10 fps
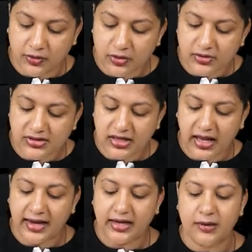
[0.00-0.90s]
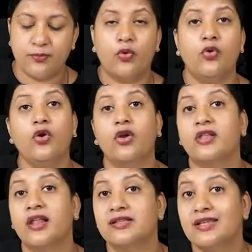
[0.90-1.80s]
Do you see any bone or
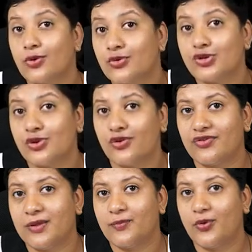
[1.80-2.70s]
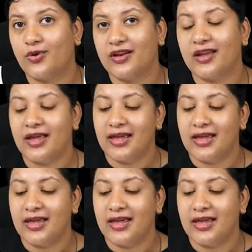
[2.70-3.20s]
there is erosion of the bone?